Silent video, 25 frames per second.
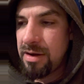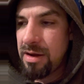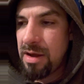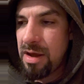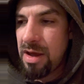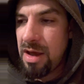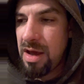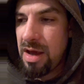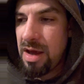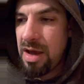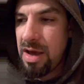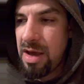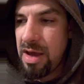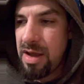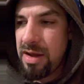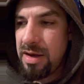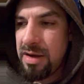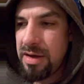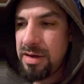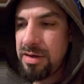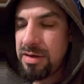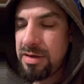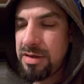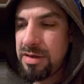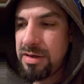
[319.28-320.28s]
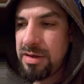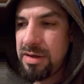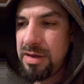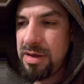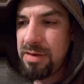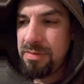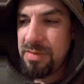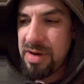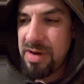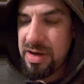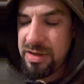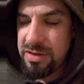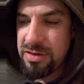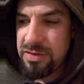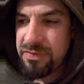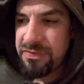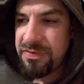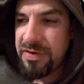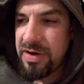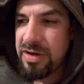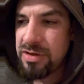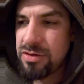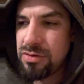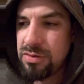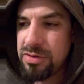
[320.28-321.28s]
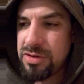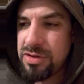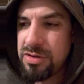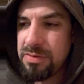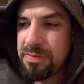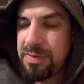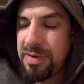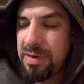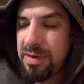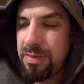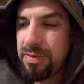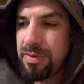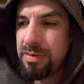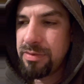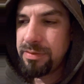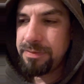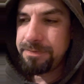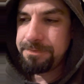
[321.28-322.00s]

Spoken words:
And he makes friends with some people.